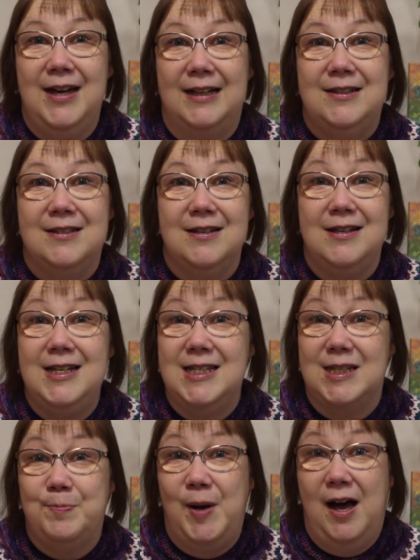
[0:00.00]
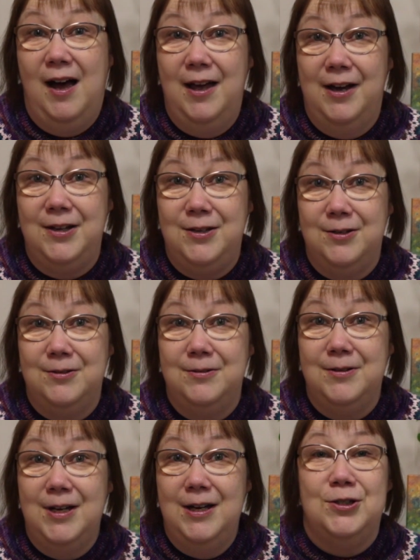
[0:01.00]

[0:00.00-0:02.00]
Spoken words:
that inspire you